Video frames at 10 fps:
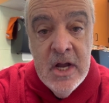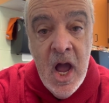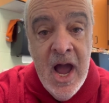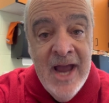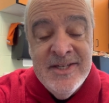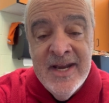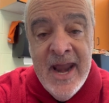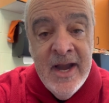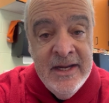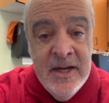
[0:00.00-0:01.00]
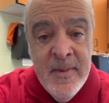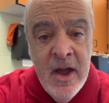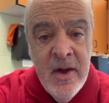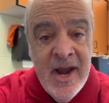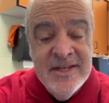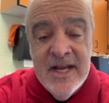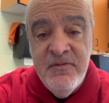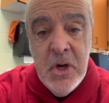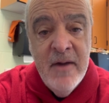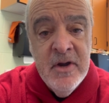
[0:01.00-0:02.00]
I sent out an email and I said, if
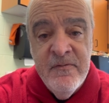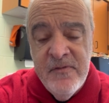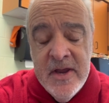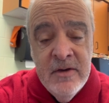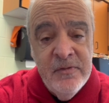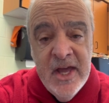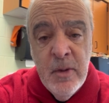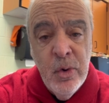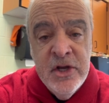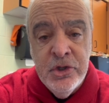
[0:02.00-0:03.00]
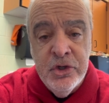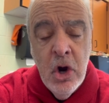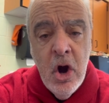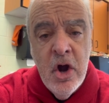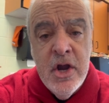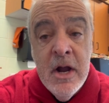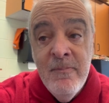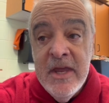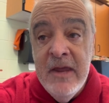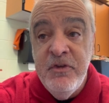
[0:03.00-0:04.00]
you have an inflatable in your yard,
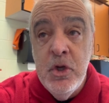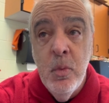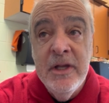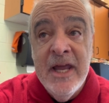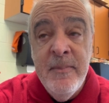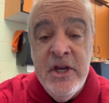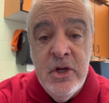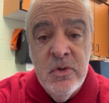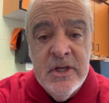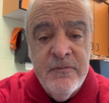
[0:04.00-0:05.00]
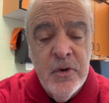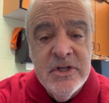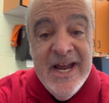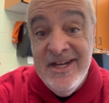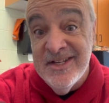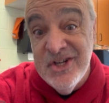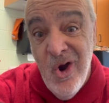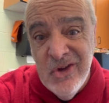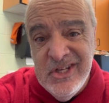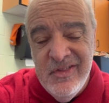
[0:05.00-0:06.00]
if you would let me use it for a day, it doesn't
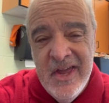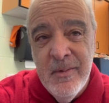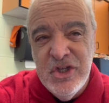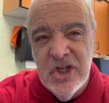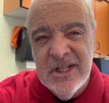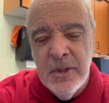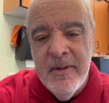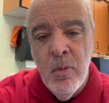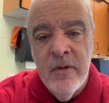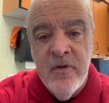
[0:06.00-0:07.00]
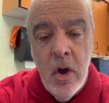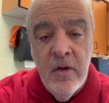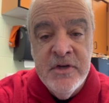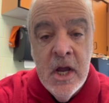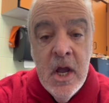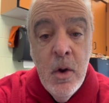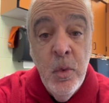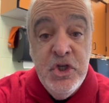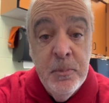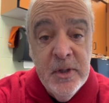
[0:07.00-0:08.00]
cost anything, but it's just a little bit more involved.
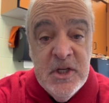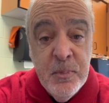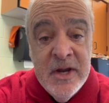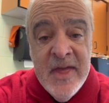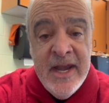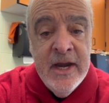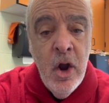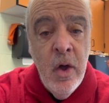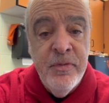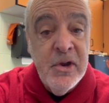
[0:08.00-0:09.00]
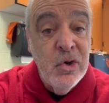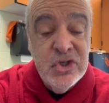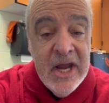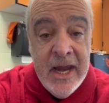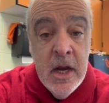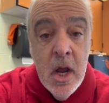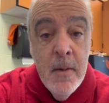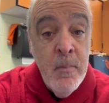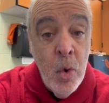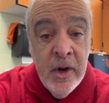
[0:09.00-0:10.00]
Would you please bring that in on Thursday
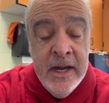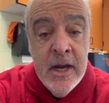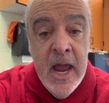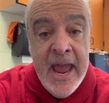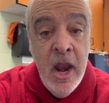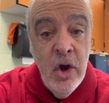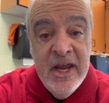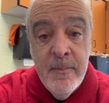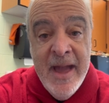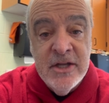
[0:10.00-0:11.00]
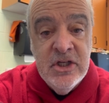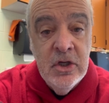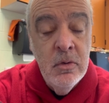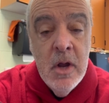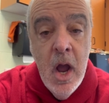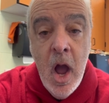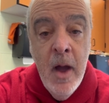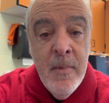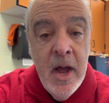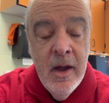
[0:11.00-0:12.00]
morning and I'll get it back to you,
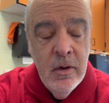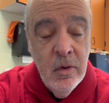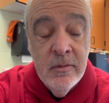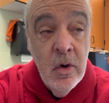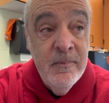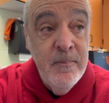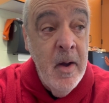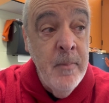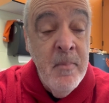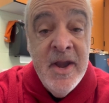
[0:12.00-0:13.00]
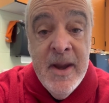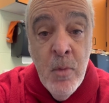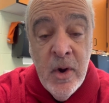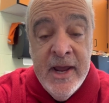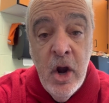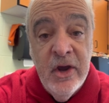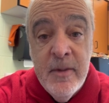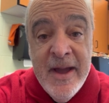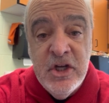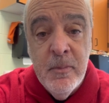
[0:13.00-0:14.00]
or on Monday morning and I'll get it
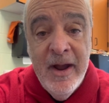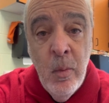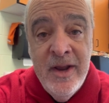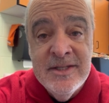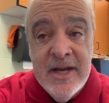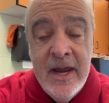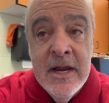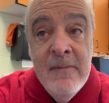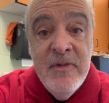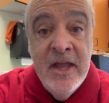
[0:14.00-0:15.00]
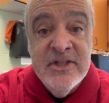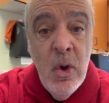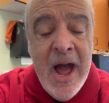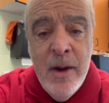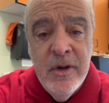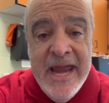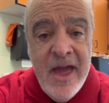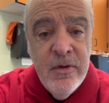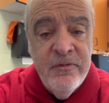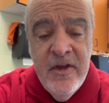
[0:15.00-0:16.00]
back to you by Wednesday. And so I would
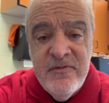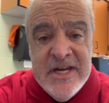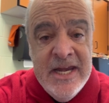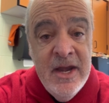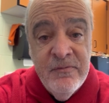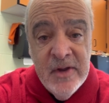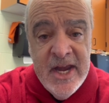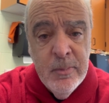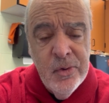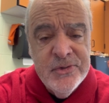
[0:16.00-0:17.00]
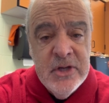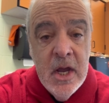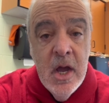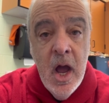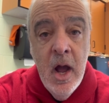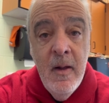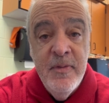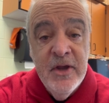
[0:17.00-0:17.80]
gather 15 inflatables. The